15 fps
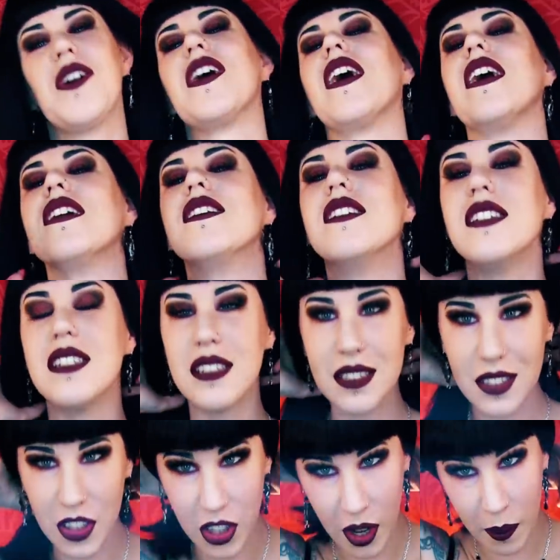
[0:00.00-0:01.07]
Okay.
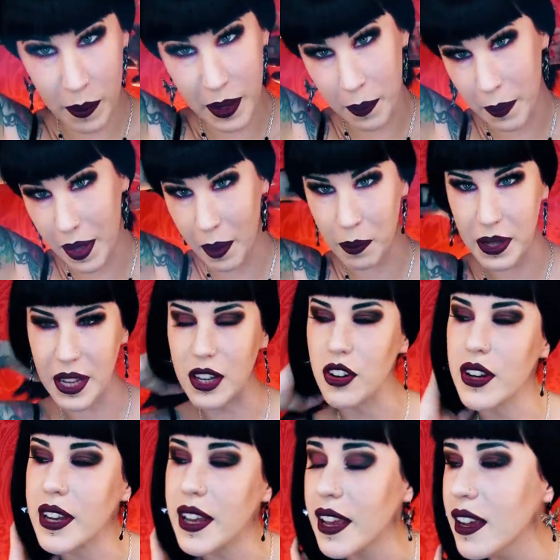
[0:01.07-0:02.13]
You come pick me up
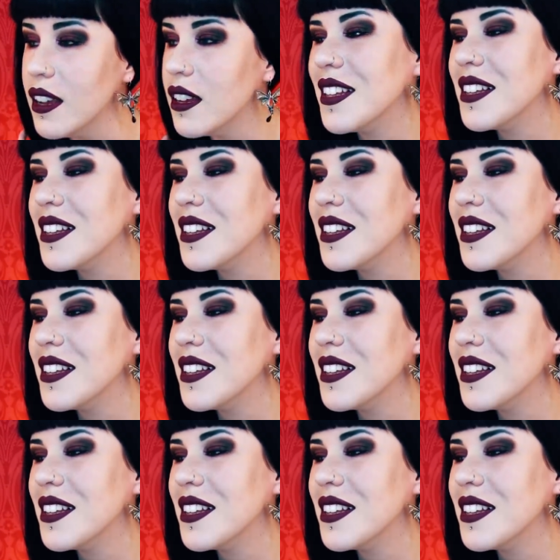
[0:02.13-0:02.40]
later, okay?